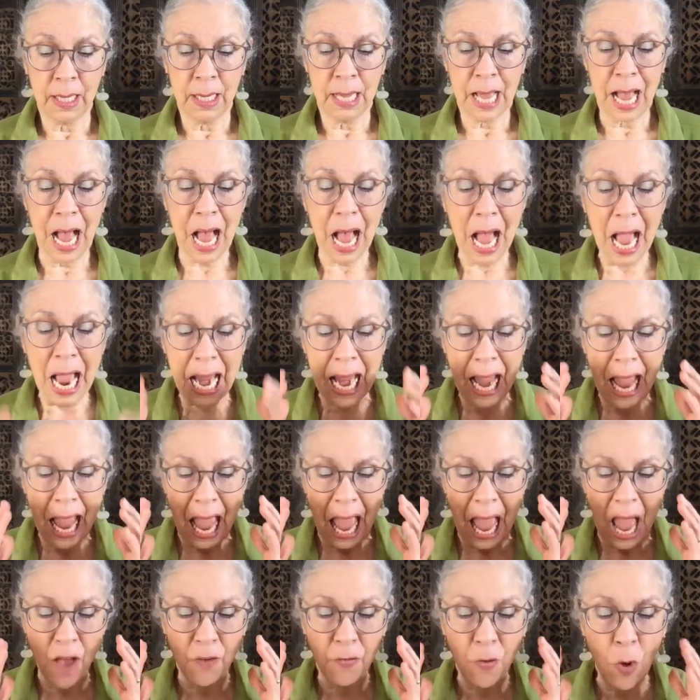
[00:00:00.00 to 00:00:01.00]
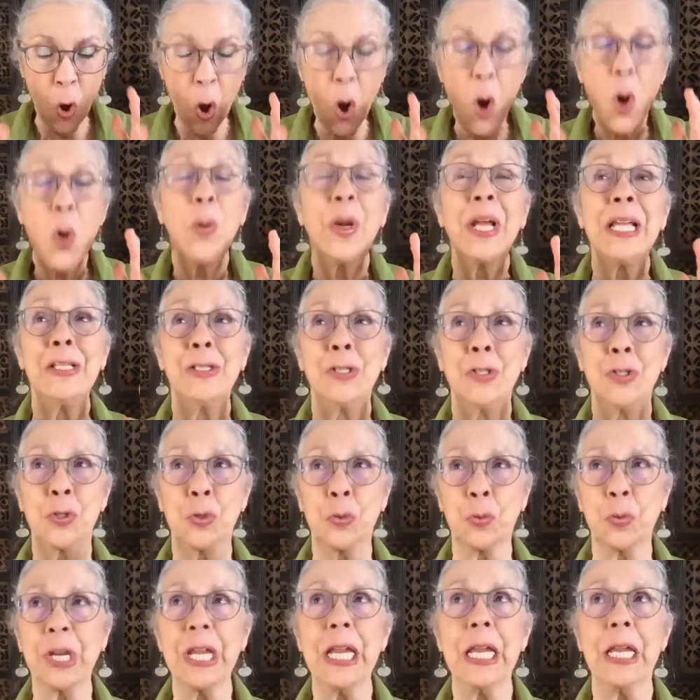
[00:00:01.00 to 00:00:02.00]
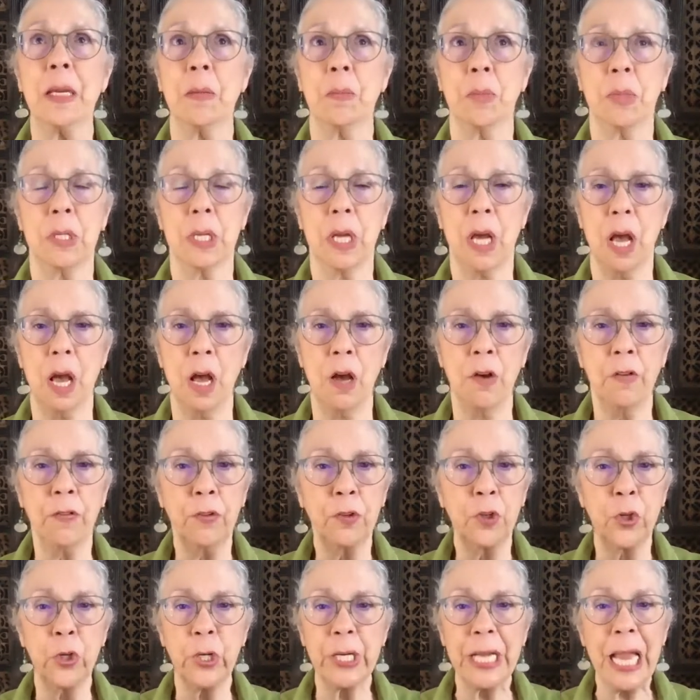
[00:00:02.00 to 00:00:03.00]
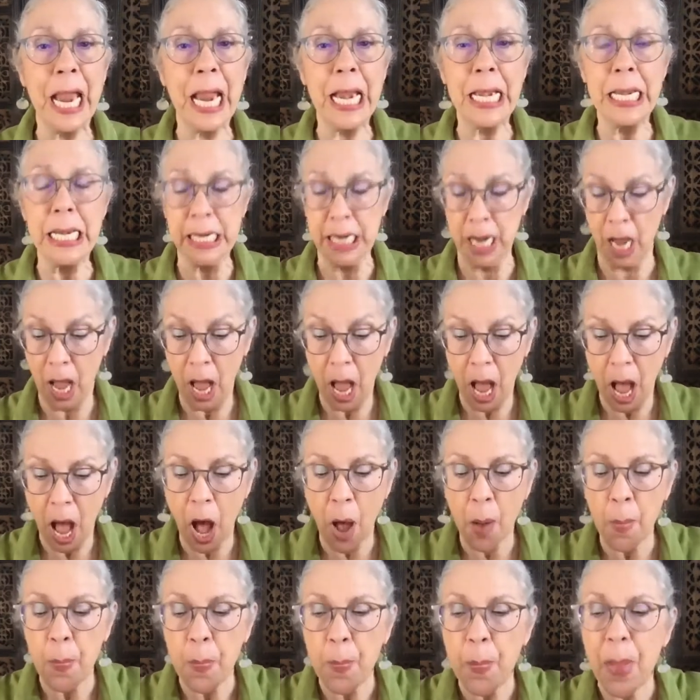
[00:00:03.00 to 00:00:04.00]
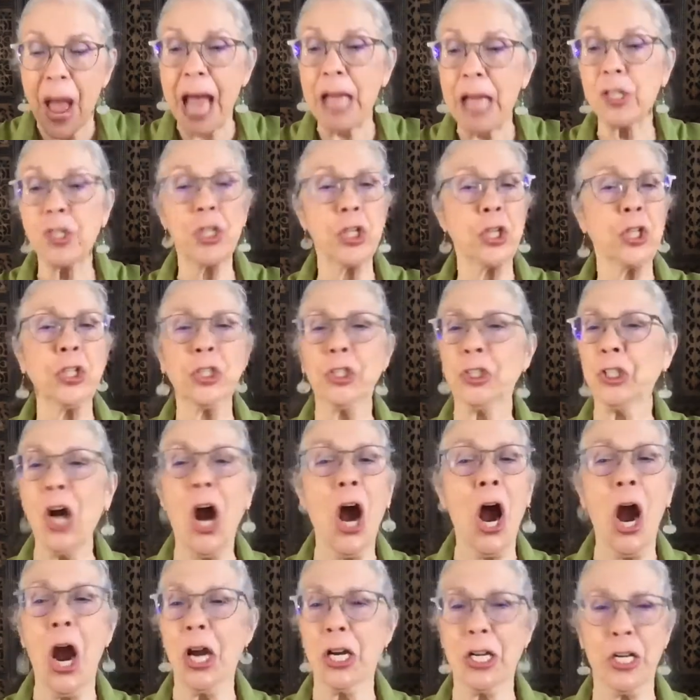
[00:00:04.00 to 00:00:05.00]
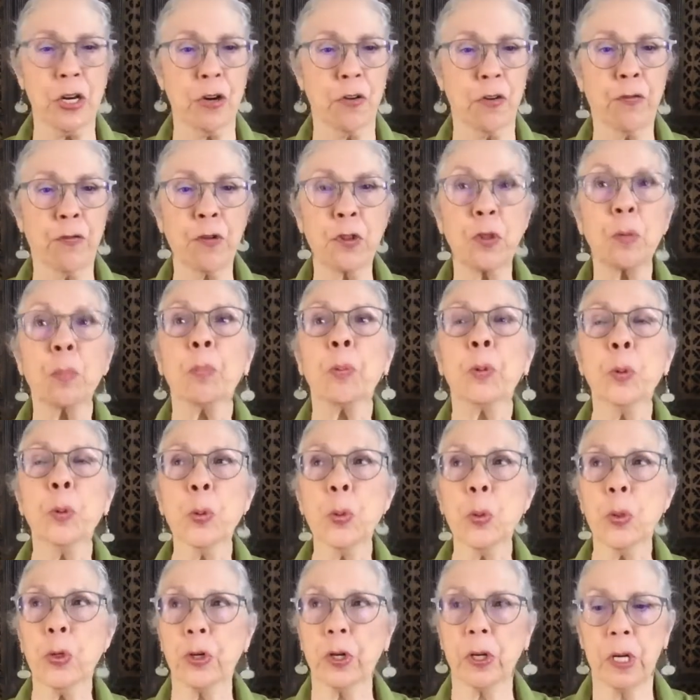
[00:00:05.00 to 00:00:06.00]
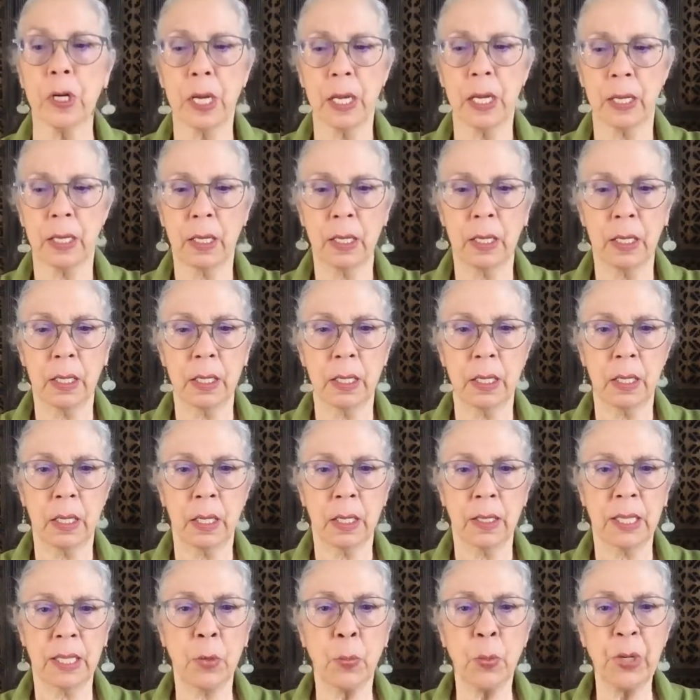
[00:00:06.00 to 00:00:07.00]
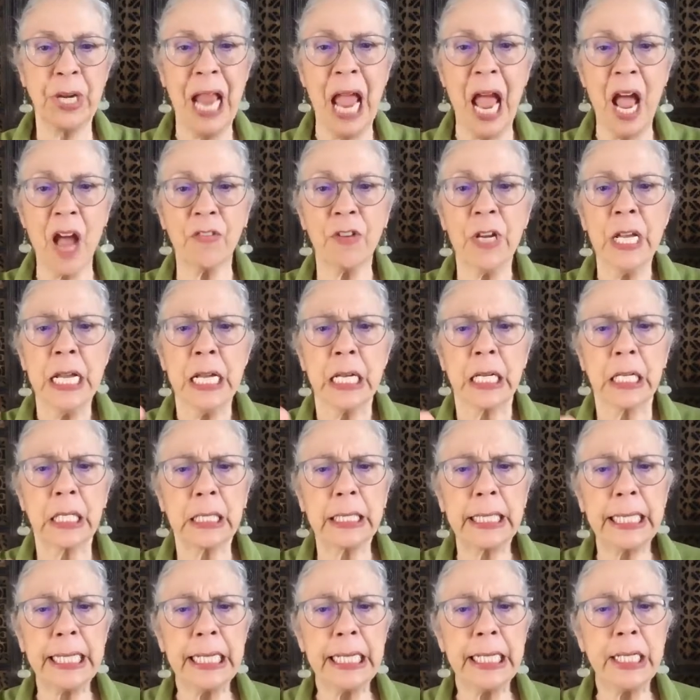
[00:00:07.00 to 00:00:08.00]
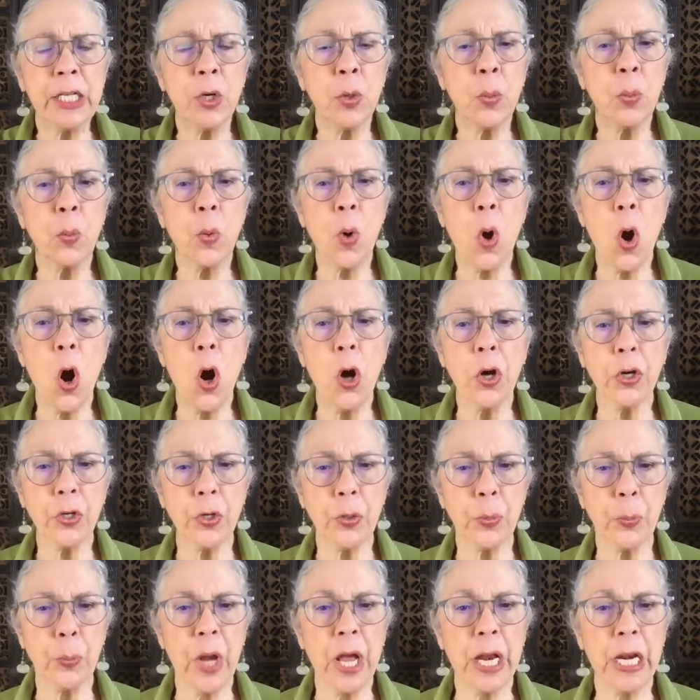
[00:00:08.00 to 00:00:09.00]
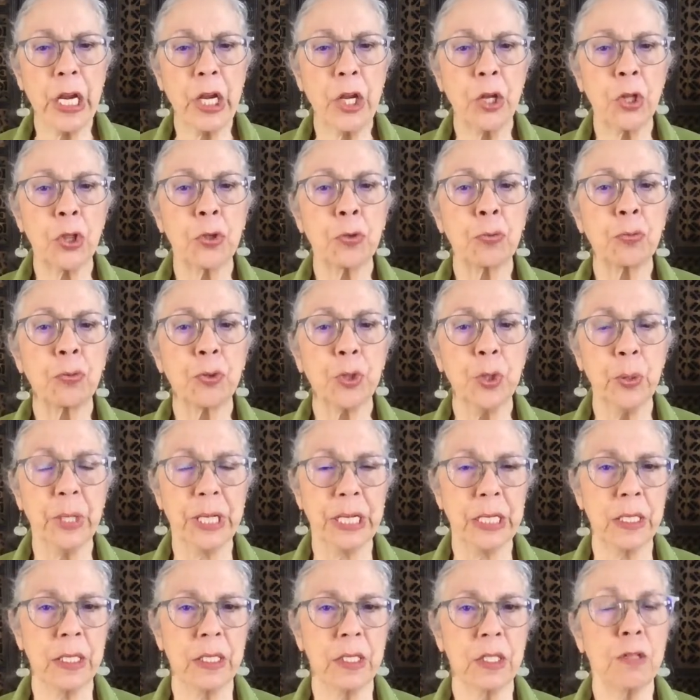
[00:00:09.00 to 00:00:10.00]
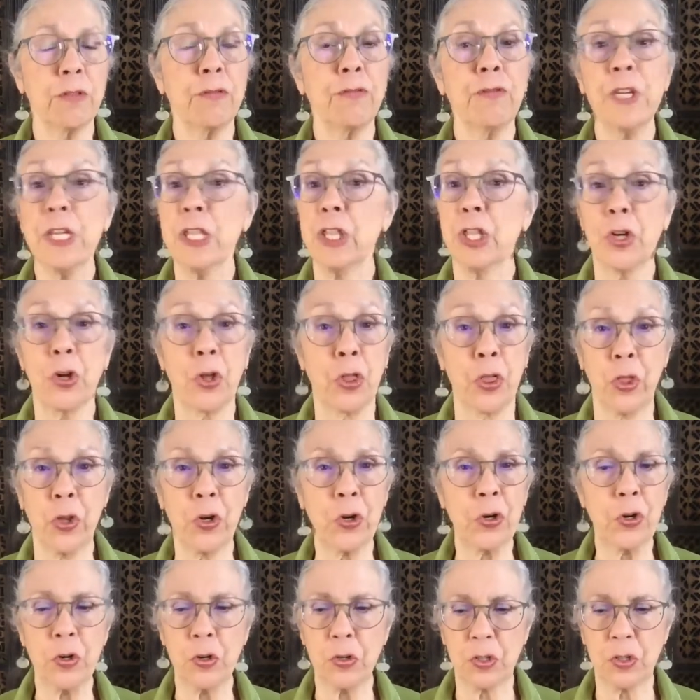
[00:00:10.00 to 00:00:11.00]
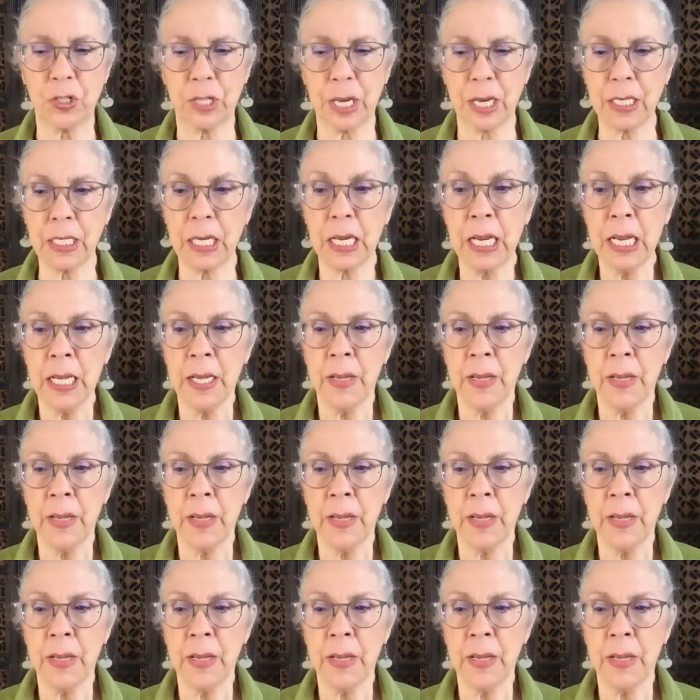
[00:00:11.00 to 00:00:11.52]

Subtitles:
"I have always dreamed of creating a magic garden for the poor that would have clear water running through it to feed their thirst, and